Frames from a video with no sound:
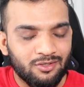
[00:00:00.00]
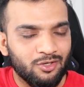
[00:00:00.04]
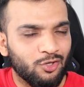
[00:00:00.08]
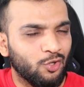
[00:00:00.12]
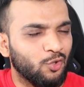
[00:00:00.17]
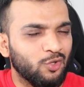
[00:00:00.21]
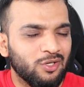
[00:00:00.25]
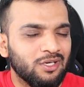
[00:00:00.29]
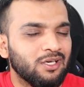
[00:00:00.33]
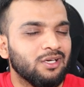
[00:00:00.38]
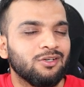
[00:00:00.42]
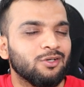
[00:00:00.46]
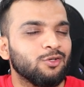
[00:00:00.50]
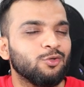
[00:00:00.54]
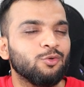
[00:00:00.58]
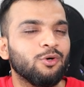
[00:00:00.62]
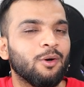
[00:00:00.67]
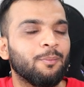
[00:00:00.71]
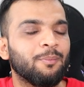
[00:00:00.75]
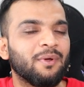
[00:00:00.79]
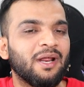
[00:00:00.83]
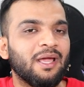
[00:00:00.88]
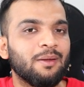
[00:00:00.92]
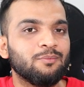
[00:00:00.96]
you don't need to
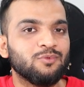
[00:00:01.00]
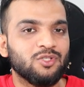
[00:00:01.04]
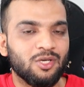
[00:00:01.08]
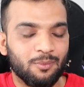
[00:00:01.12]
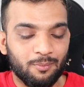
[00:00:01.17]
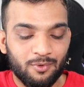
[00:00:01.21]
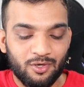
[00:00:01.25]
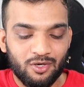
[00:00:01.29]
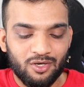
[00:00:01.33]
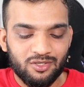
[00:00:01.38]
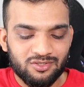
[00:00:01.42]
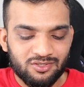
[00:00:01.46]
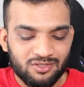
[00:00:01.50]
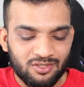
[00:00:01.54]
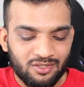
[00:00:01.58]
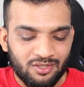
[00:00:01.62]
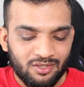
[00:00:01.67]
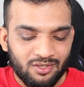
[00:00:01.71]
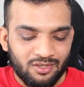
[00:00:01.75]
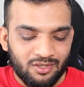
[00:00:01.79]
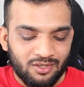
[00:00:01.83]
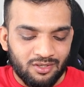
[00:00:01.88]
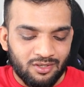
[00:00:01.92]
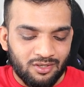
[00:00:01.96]
do a prime check because
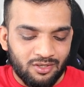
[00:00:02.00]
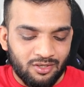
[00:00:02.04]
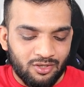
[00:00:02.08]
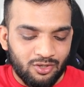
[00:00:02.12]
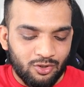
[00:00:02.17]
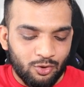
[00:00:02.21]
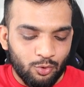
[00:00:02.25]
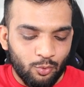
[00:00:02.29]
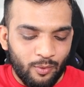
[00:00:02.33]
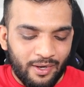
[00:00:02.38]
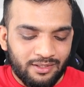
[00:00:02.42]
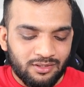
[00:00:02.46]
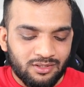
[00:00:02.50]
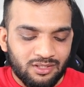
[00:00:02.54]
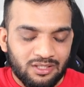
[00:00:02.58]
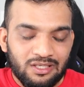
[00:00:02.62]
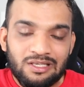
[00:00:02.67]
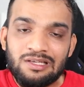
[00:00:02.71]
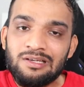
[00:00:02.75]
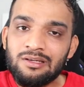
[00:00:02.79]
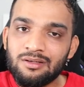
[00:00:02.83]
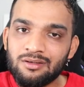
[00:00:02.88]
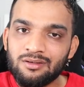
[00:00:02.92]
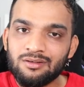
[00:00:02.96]
2 and
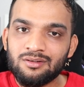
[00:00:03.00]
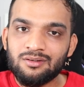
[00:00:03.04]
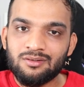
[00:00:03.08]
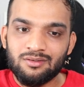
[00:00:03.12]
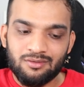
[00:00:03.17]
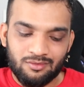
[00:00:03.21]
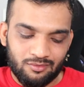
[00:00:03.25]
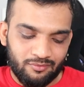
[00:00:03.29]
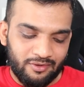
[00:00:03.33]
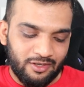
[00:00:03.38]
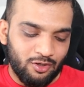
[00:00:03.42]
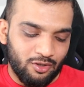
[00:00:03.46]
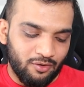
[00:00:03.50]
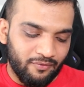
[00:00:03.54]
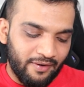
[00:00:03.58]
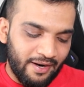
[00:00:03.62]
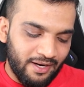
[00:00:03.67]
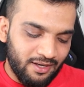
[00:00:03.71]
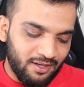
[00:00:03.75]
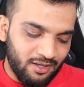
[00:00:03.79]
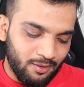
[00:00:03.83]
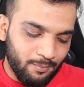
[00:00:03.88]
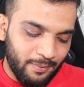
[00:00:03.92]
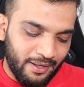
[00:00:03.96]
3, when you
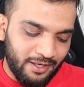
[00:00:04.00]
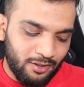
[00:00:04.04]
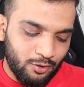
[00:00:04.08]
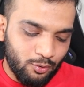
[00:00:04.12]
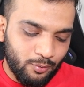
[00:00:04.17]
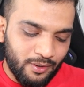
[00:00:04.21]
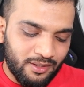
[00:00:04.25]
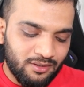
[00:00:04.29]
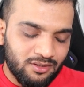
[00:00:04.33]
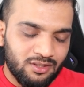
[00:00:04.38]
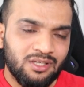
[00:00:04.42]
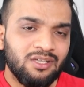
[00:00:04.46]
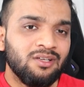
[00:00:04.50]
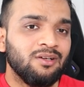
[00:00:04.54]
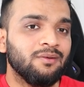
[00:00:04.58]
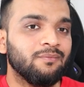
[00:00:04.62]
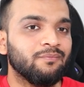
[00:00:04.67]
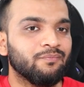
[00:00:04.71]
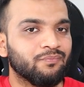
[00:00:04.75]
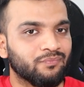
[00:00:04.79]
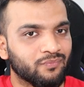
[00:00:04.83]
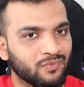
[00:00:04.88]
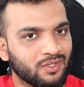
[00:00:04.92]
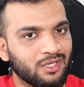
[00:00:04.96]
divide it by 2 and 3,
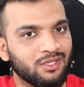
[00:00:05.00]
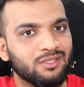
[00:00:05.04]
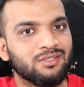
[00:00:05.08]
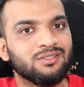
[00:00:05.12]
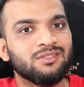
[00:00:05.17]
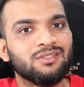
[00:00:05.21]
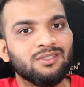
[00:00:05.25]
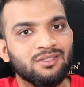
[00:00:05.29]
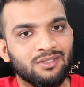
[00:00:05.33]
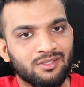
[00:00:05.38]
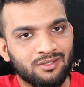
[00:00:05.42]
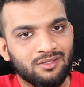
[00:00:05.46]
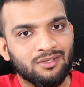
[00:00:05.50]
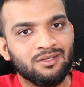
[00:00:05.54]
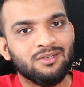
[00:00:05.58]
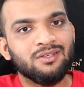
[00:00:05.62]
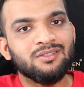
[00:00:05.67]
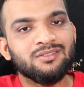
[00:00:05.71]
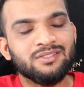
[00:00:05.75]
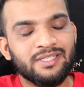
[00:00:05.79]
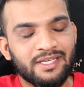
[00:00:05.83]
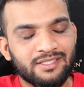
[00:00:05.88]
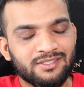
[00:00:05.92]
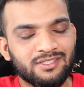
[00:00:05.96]

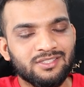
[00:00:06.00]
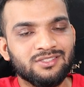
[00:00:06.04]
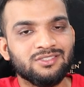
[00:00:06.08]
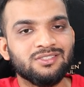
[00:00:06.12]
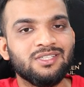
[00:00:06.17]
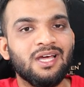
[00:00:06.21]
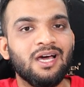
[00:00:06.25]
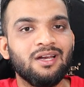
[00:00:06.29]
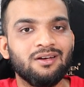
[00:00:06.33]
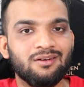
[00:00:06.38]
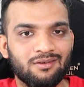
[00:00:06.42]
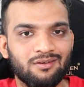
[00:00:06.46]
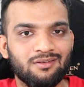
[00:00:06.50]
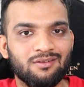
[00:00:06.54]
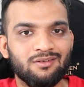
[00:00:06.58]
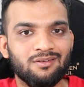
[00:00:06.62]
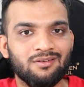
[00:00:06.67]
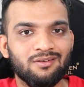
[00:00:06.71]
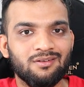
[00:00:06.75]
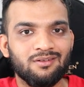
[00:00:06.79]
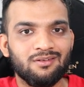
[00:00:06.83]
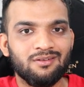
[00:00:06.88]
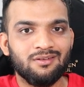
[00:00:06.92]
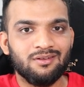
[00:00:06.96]
6 is done.
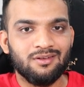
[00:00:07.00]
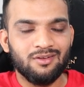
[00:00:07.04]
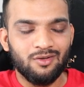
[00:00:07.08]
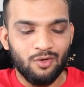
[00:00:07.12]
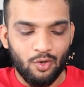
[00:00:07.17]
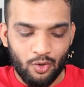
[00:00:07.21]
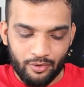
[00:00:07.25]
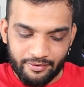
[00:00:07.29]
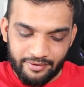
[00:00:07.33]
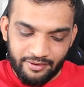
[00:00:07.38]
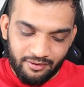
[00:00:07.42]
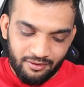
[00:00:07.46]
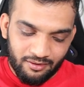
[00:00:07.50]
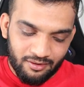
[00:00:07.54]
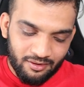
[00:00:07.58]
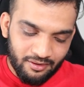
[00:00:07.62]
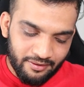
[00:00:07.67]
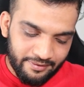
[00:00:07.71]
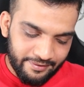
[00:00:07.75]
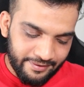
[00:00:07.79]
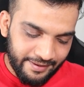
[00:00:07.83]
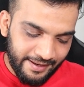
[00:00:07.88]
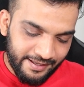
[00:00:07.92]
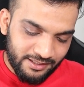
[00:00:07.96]
Got it?
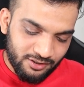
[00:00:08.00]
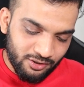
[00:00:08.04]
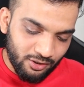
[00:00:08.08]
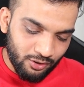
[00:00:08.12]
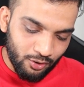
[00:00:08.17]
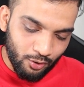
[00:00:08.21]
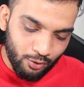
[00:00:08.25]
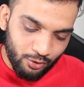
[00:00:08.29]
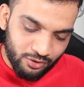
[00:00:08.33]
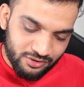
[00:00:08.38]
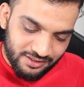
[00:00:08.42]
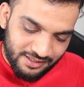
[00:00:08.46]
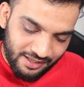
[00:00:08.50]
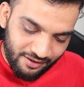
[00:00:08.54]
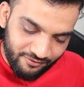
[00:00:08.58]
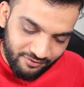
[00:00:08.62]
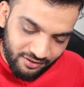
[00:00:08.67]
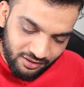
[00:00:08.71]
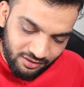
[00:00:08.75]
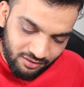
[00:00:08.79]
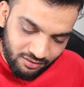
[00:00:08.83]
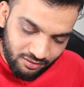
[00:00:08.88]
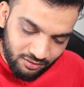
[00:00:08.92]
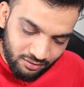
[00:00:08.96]
Next, we'll go to
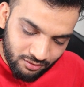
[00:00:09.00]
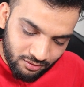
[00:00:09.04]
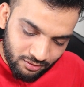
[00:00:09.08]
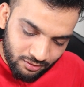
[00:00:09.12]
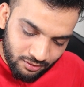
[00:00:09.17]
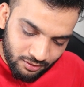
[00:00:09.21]
7.